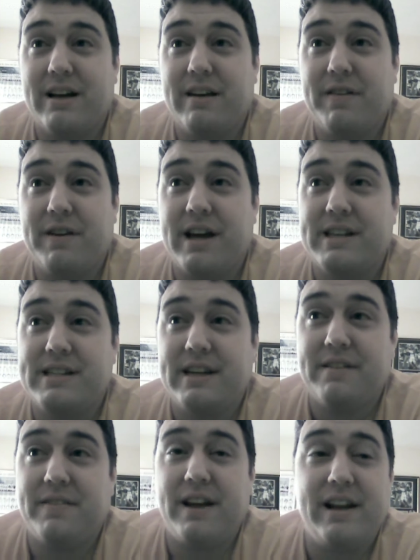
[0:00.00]
if you guys
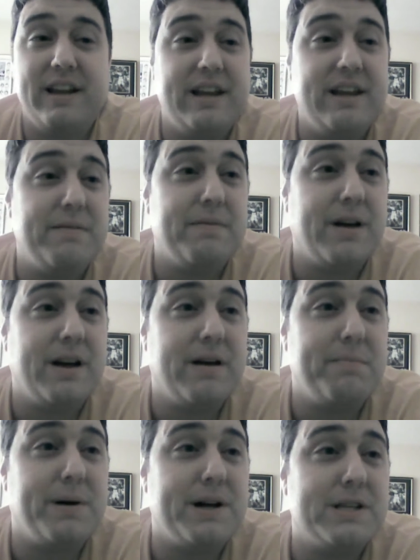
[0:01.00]
have any
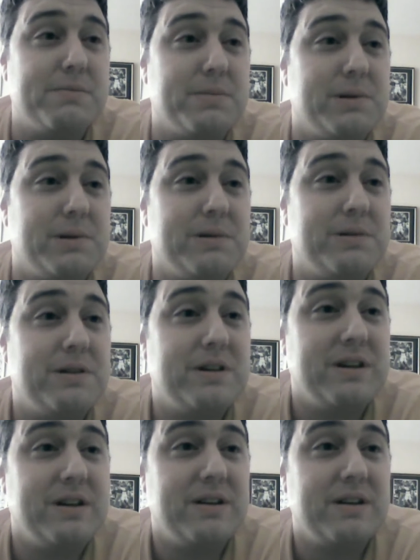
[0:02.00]
possible
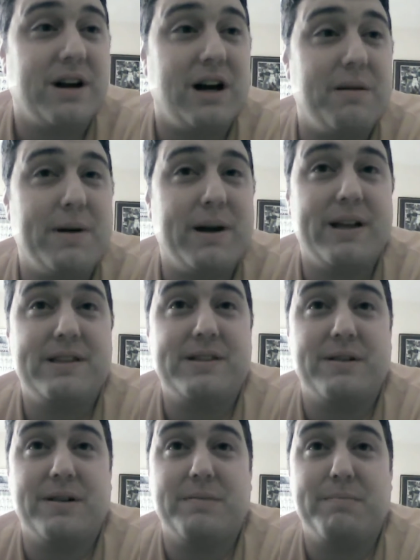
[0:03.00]

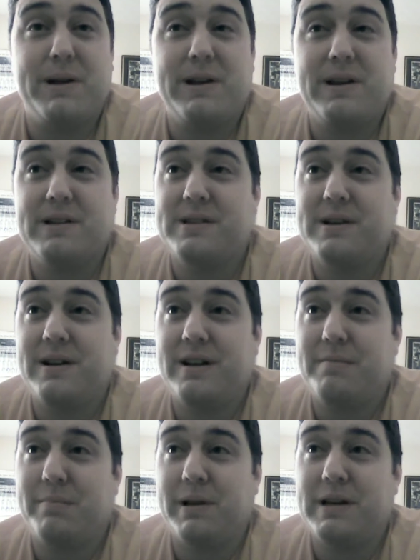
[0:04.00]
comments or opinions on
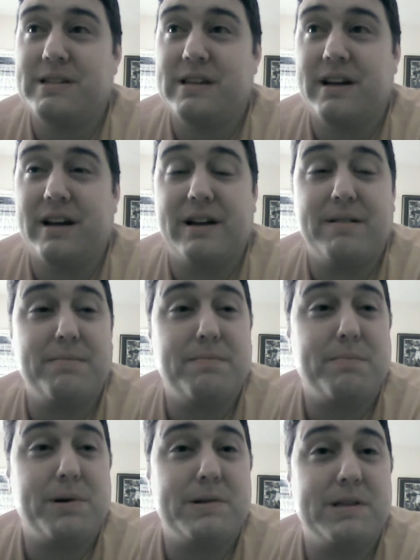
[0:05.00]
it, please
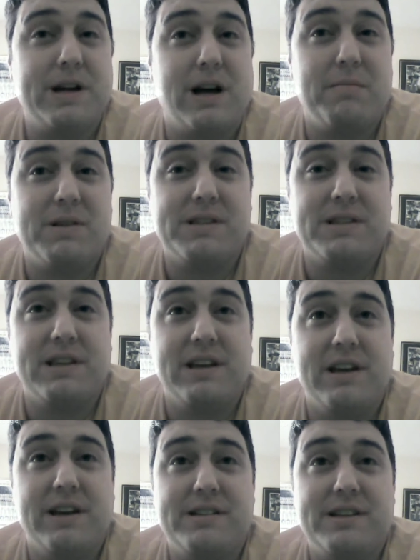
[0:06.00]
post the comments in
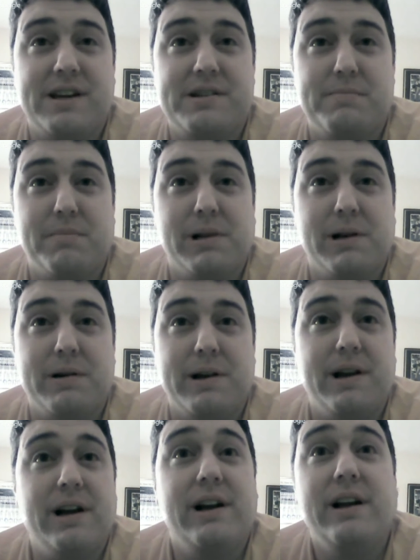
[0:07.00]
the section below
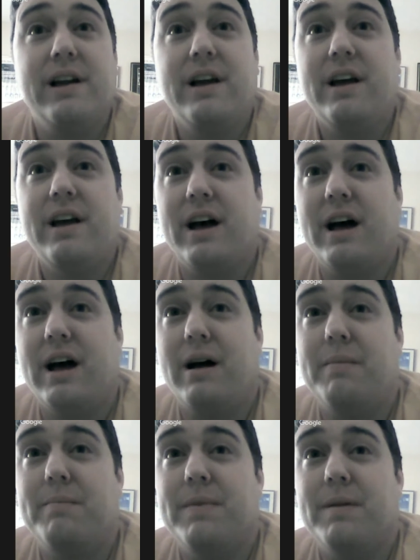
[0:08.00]
here.
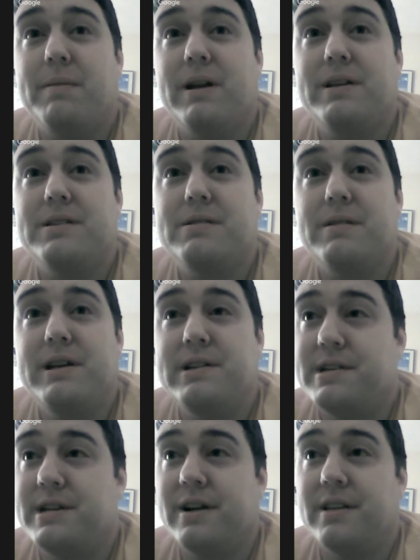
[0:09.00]
I'm going to screen
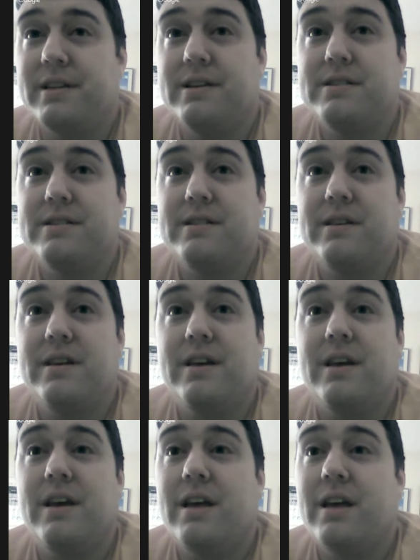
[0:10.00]
share this.
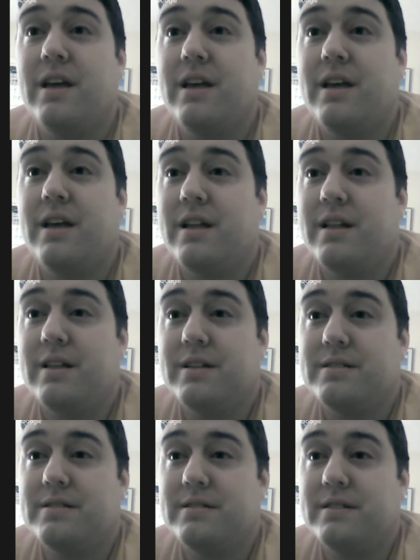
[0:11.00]

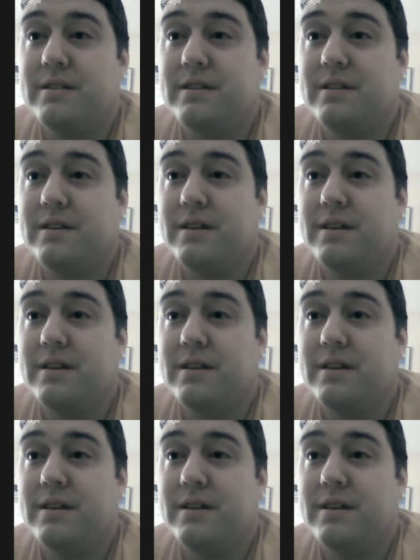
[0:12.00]
Let's see.